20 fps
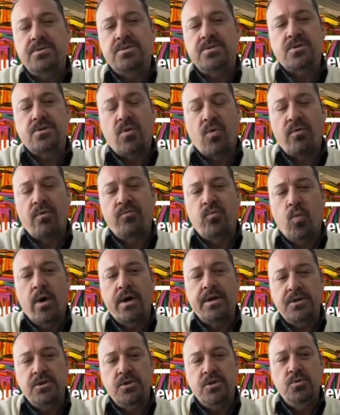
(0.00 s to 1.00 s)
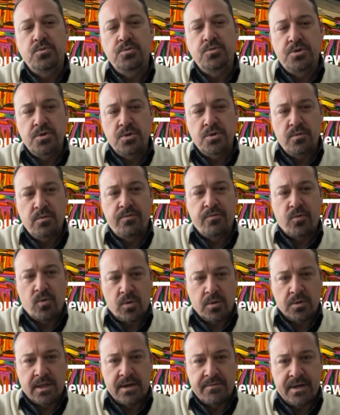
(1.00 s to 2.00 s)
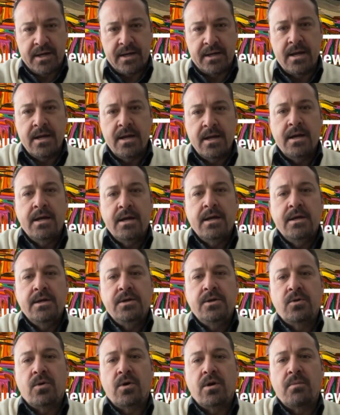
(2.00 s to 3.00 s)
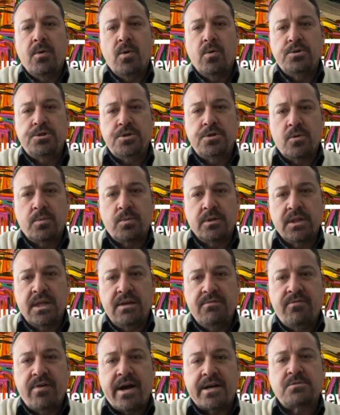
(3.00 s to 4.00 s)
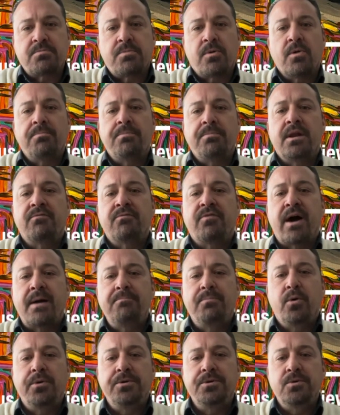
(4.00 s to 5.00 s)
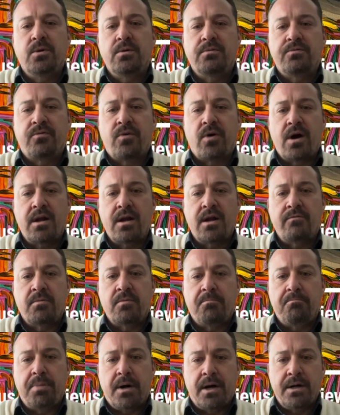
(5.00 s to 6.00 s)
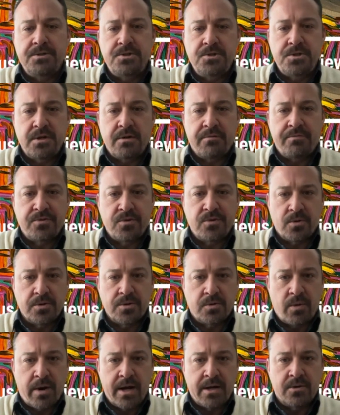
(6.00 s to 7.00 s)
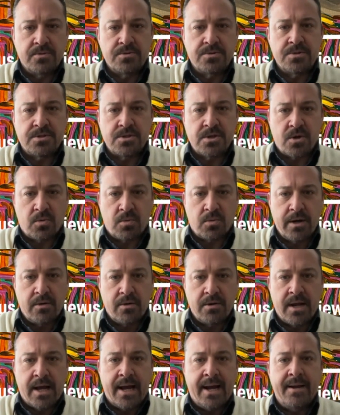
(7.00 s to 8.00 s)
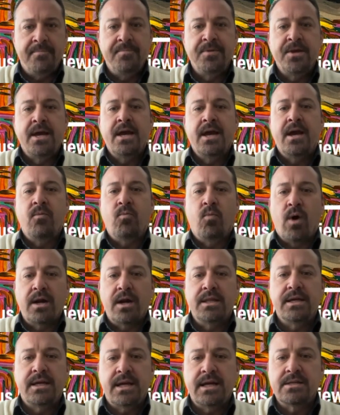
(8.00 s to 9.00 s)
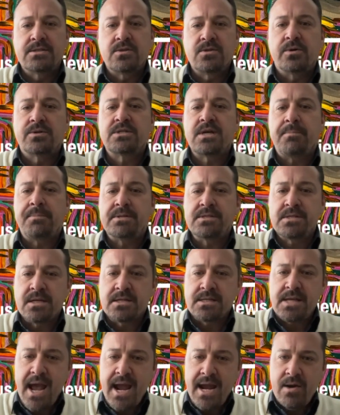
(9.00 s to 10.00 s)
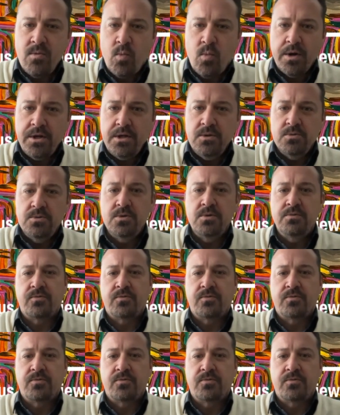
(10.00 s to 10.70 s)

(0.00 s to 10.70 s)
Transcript: and soul of what you do for a living you're an emotional relief expert that if i put you in front of a bunch of third graders it's career day and one of the kids looks up and says hey what do you do